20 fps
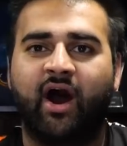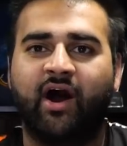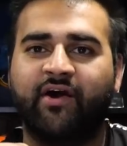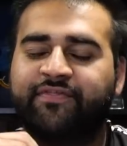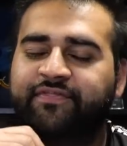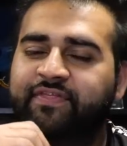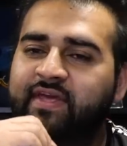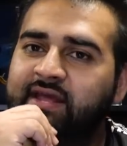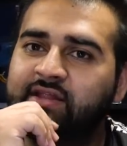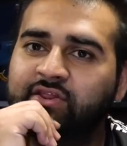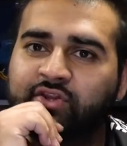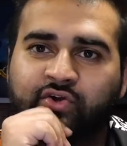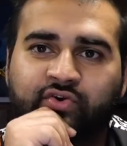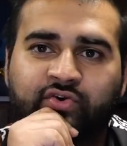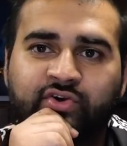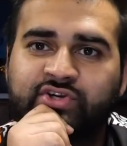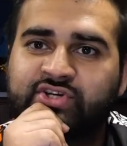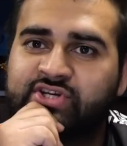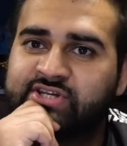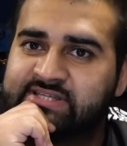I think the
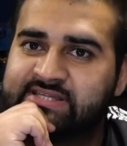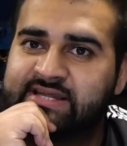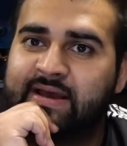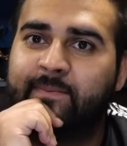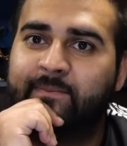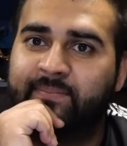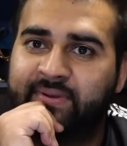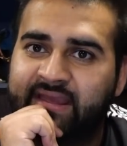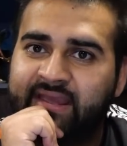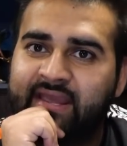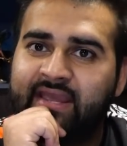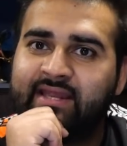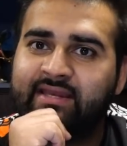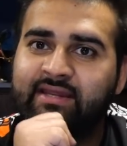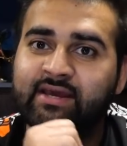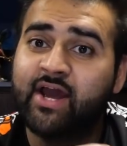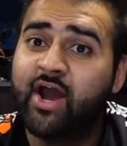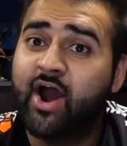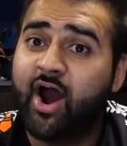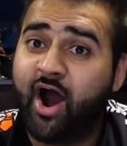Crusher
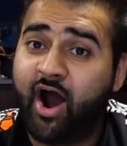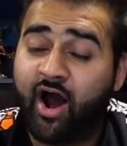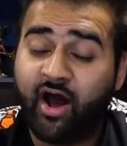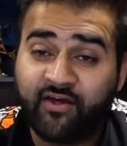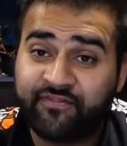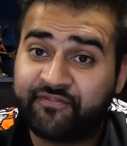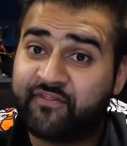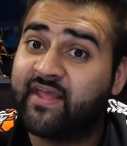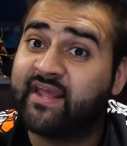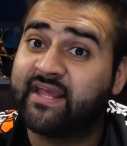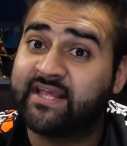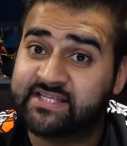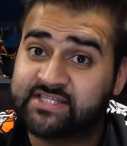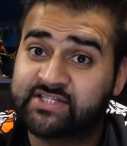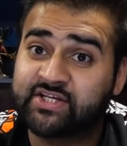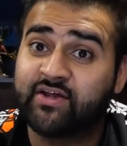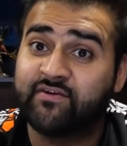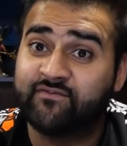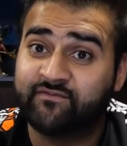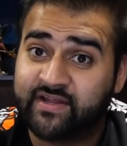Stampede, I think
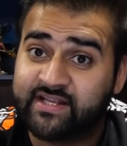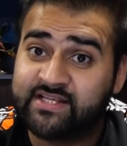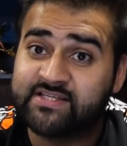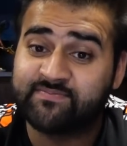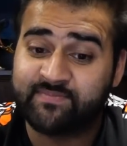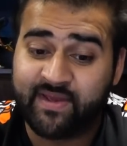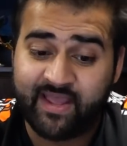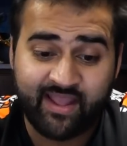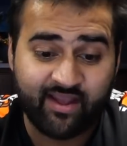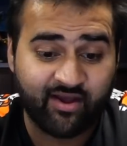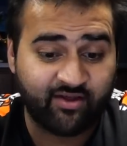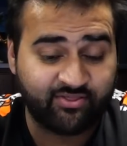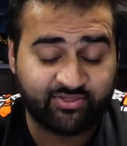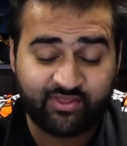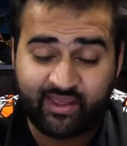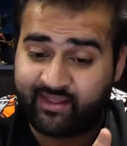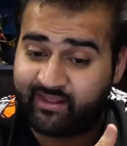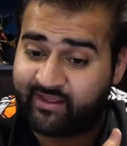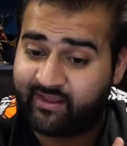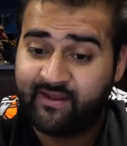it's convinced me. I
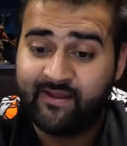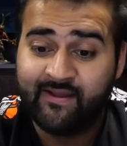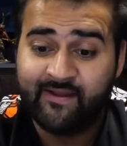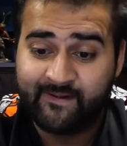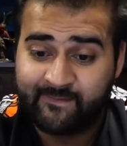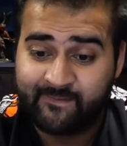think